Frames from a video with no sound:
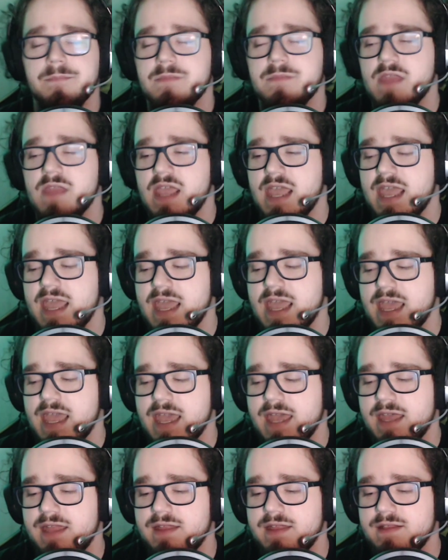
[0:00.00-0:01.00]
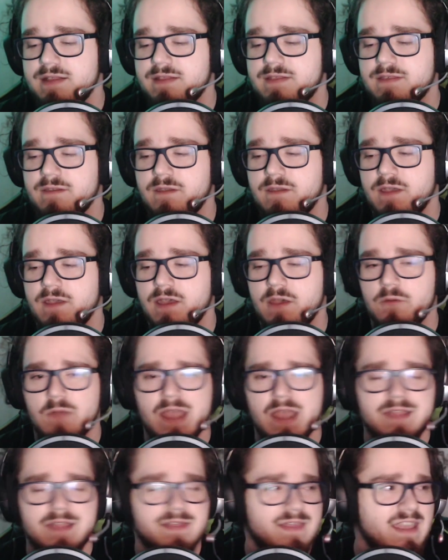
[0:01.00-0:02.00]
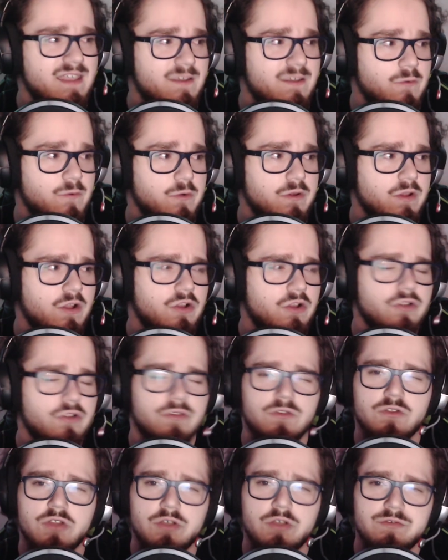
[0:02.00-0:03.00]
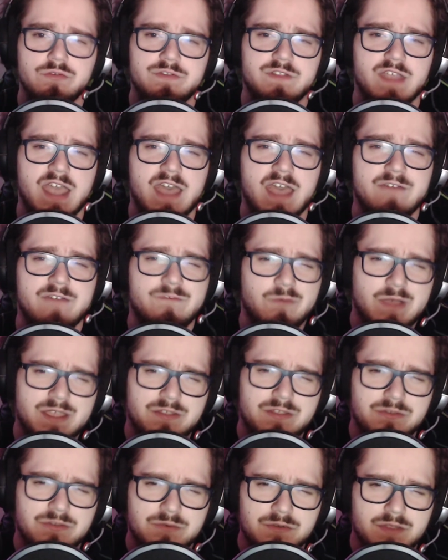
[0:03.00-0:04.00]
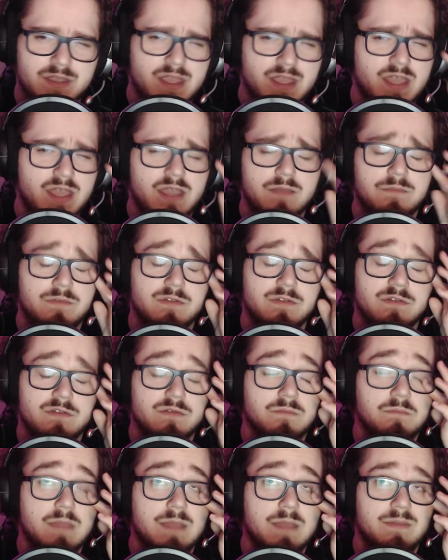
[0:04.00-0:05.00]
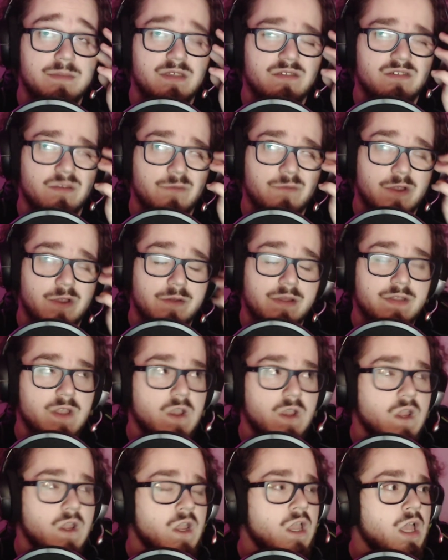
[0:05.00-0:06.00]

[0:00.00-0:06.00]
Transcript: and I think we're close to halfway through the games, maybe somewhere around there.